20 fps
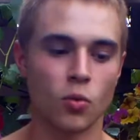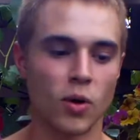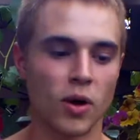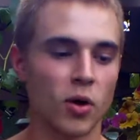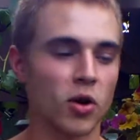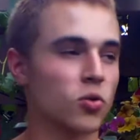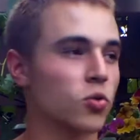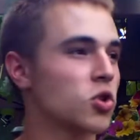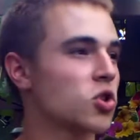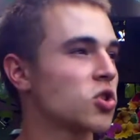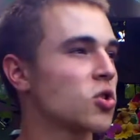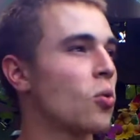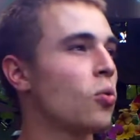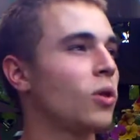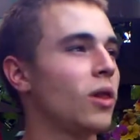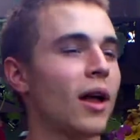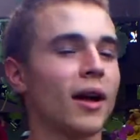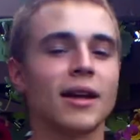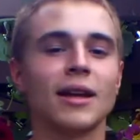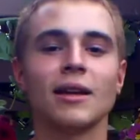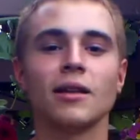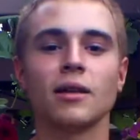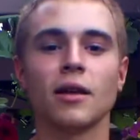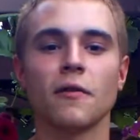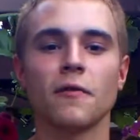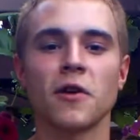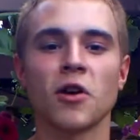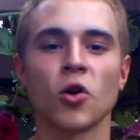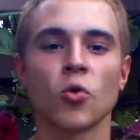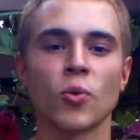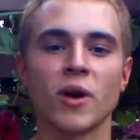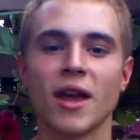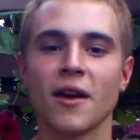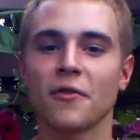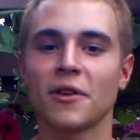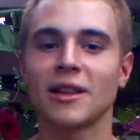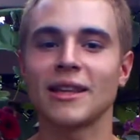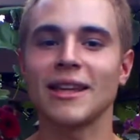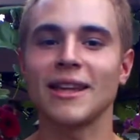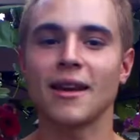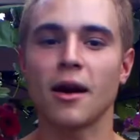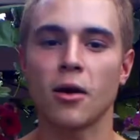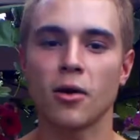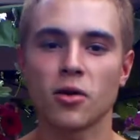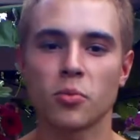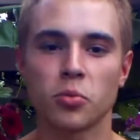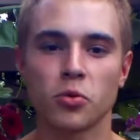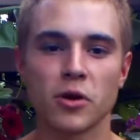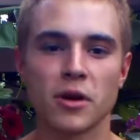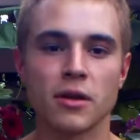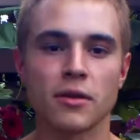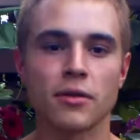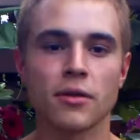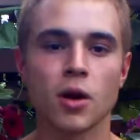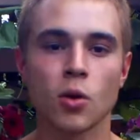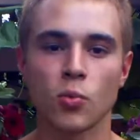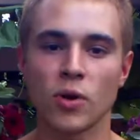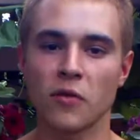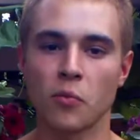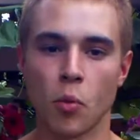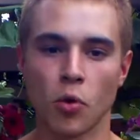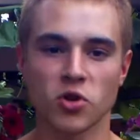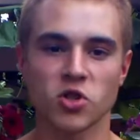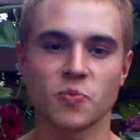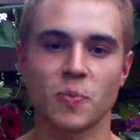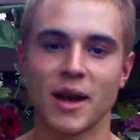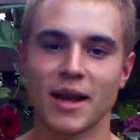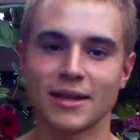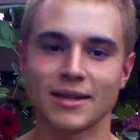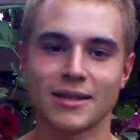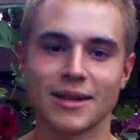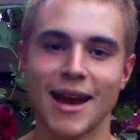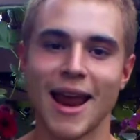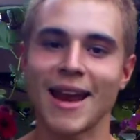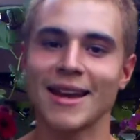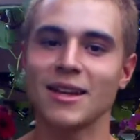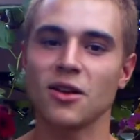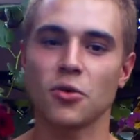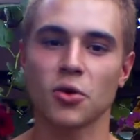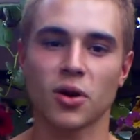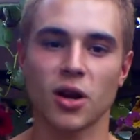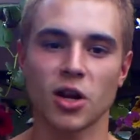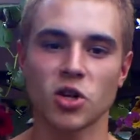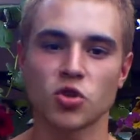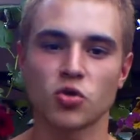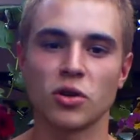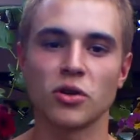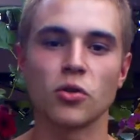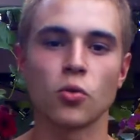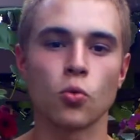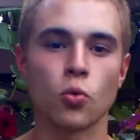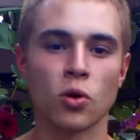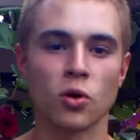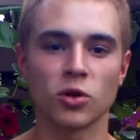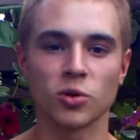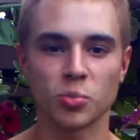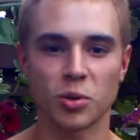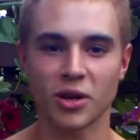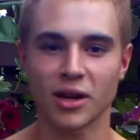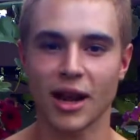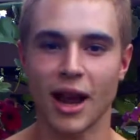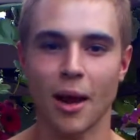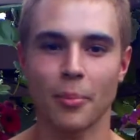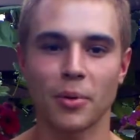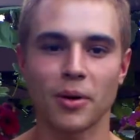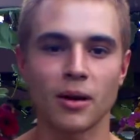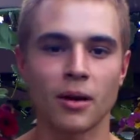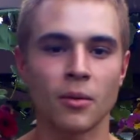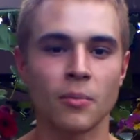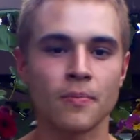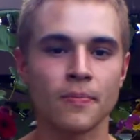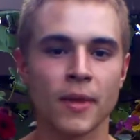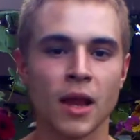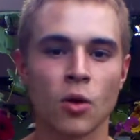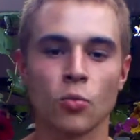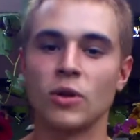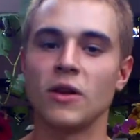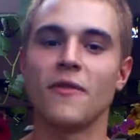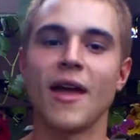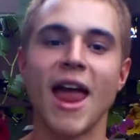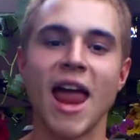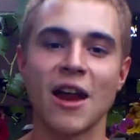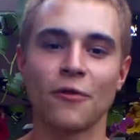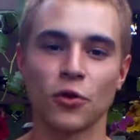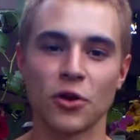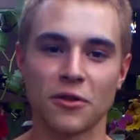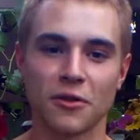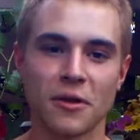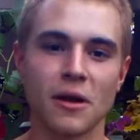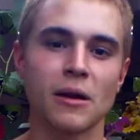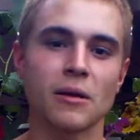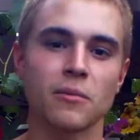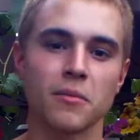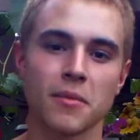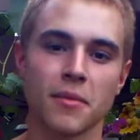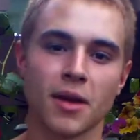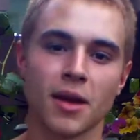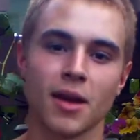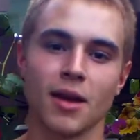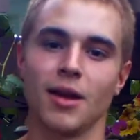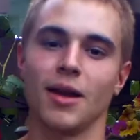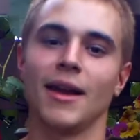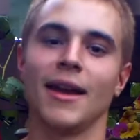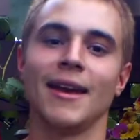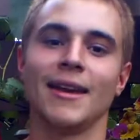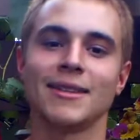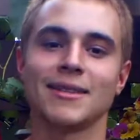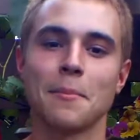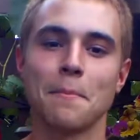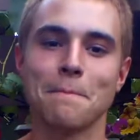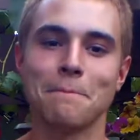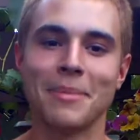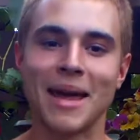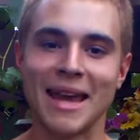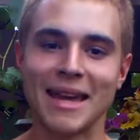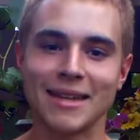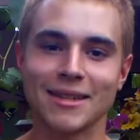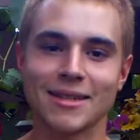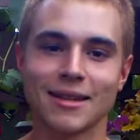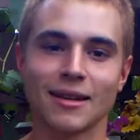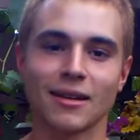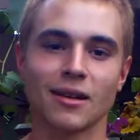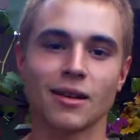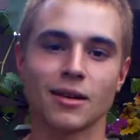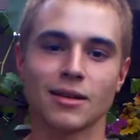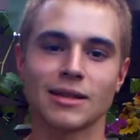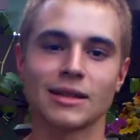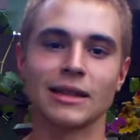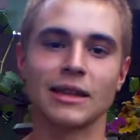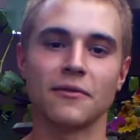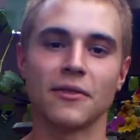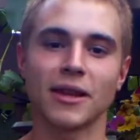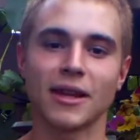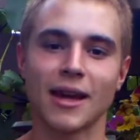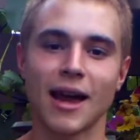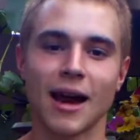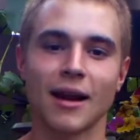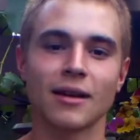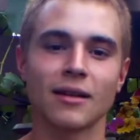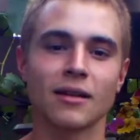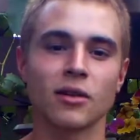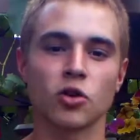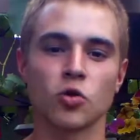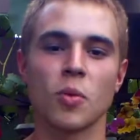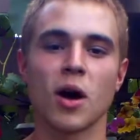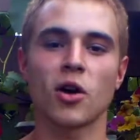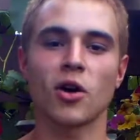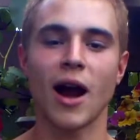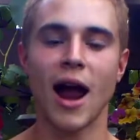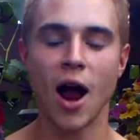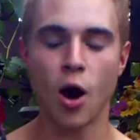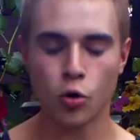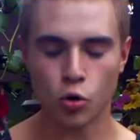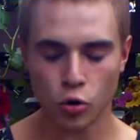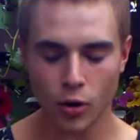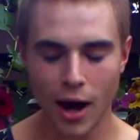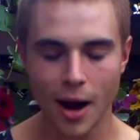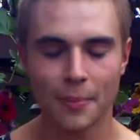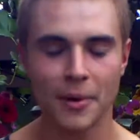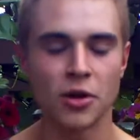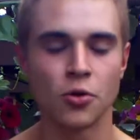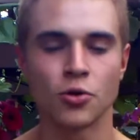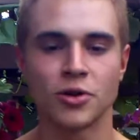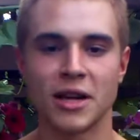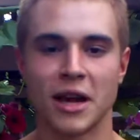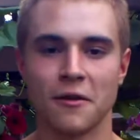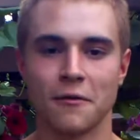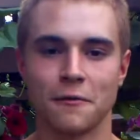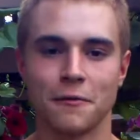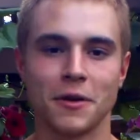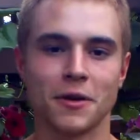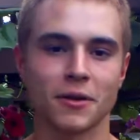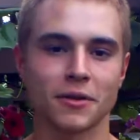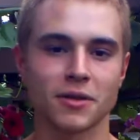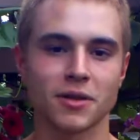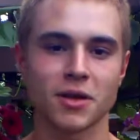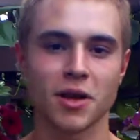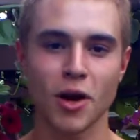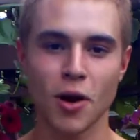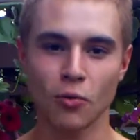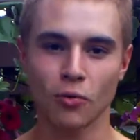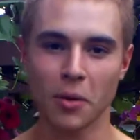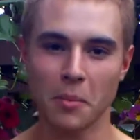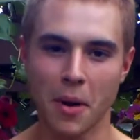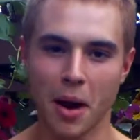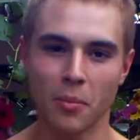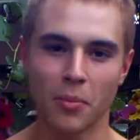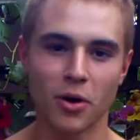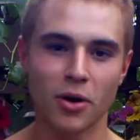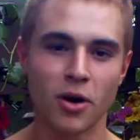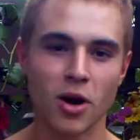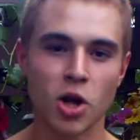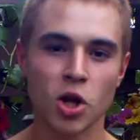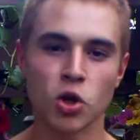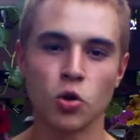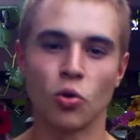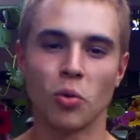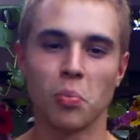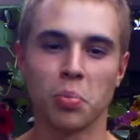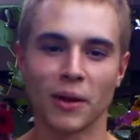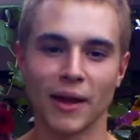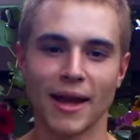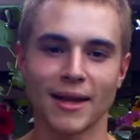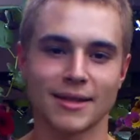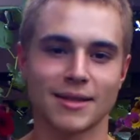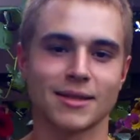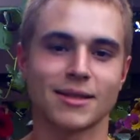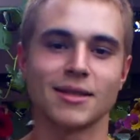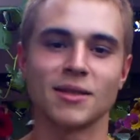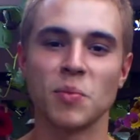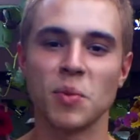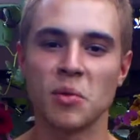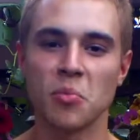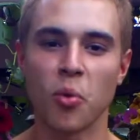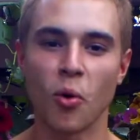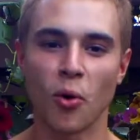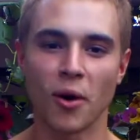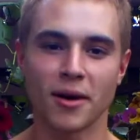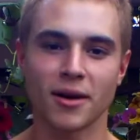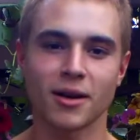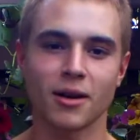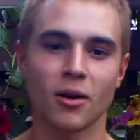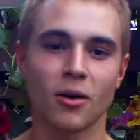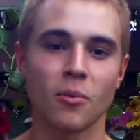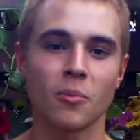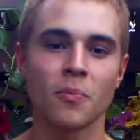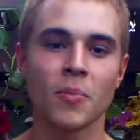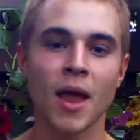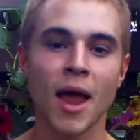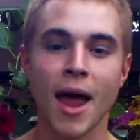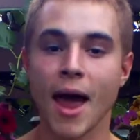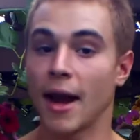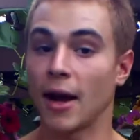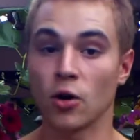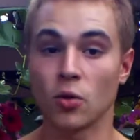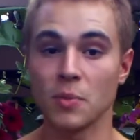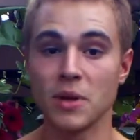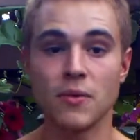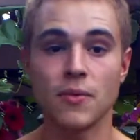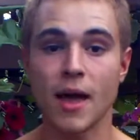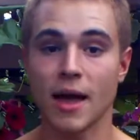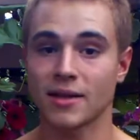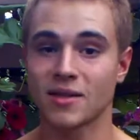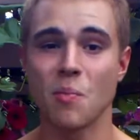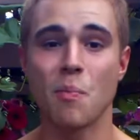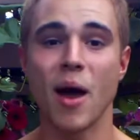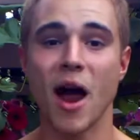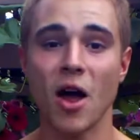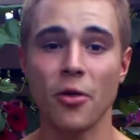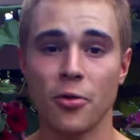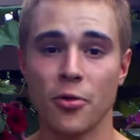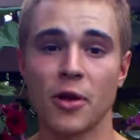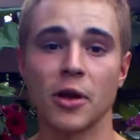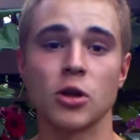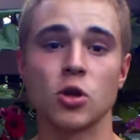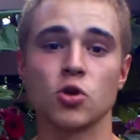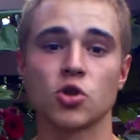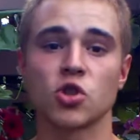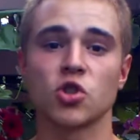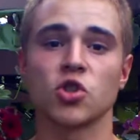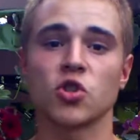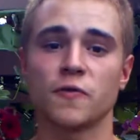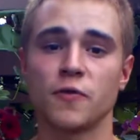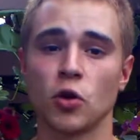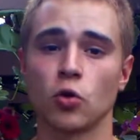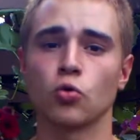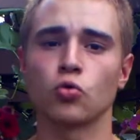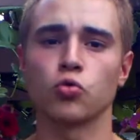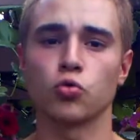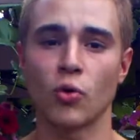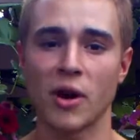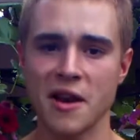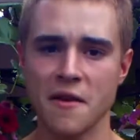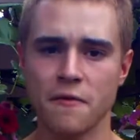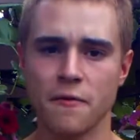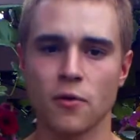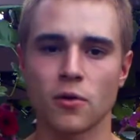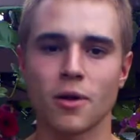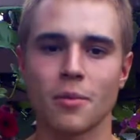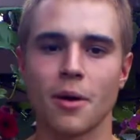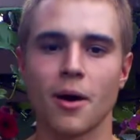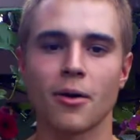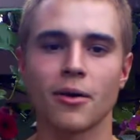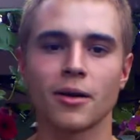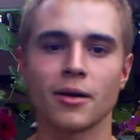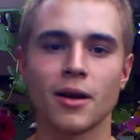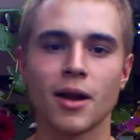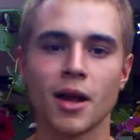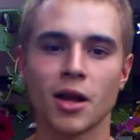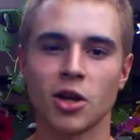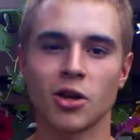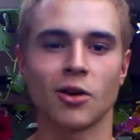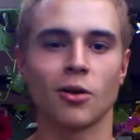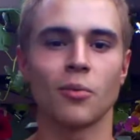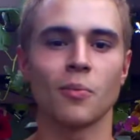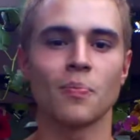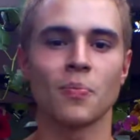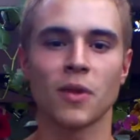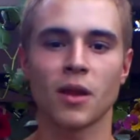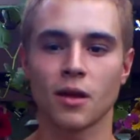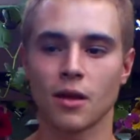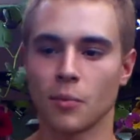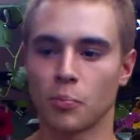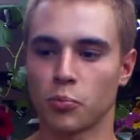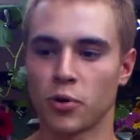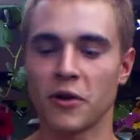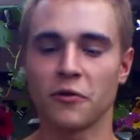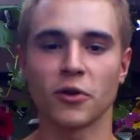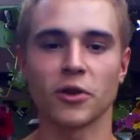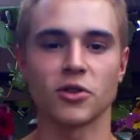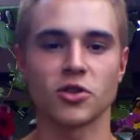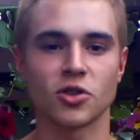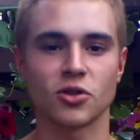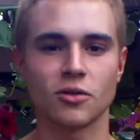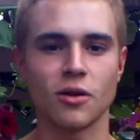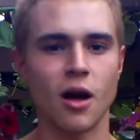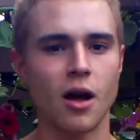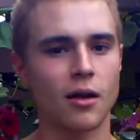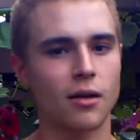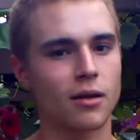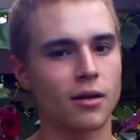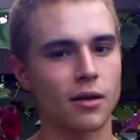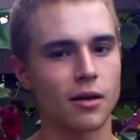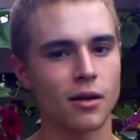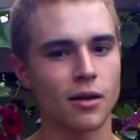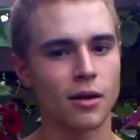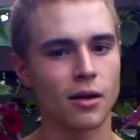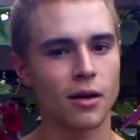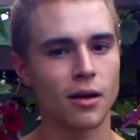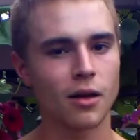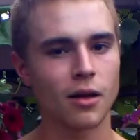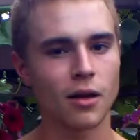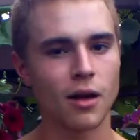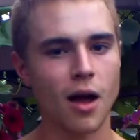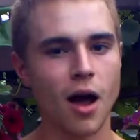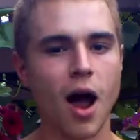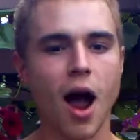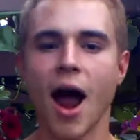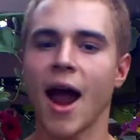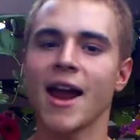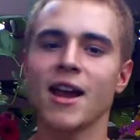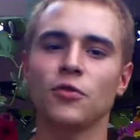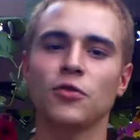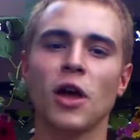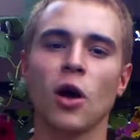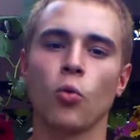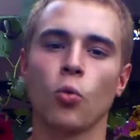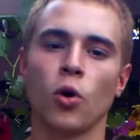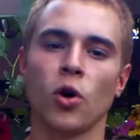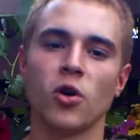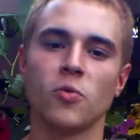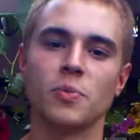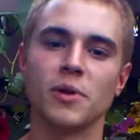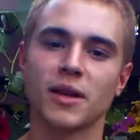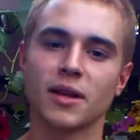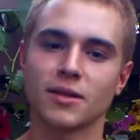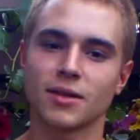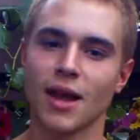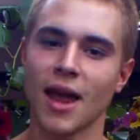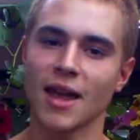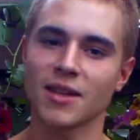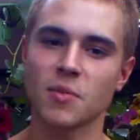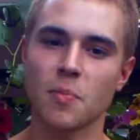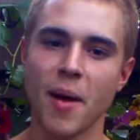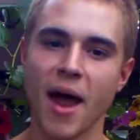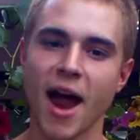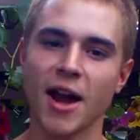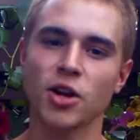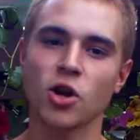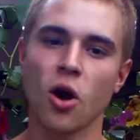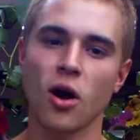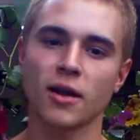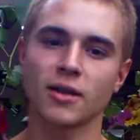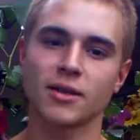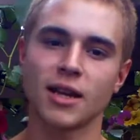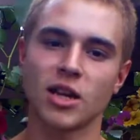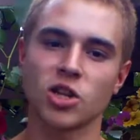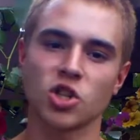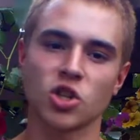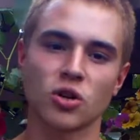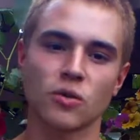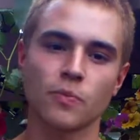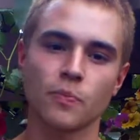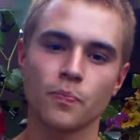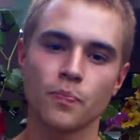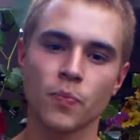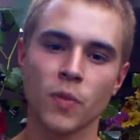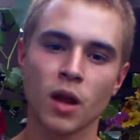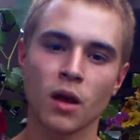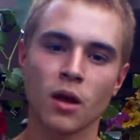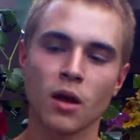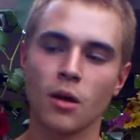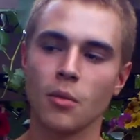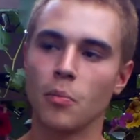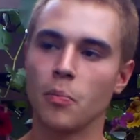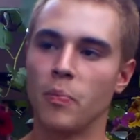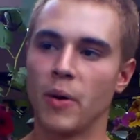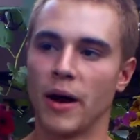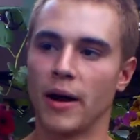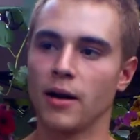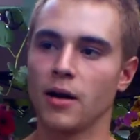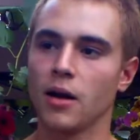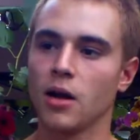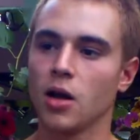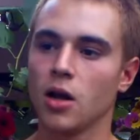We're so lucky to live here. We have clean air to breathe. We have more space than any other country in the world per capita. We have everything. It is amazing to live in Canada. No matter how crappy your day feels, remember, you were blessed to be born here. And I don't mean that's a bad thing. You should just feel grateful about it. Privileged. I hate that word because it has a bad connotation. But,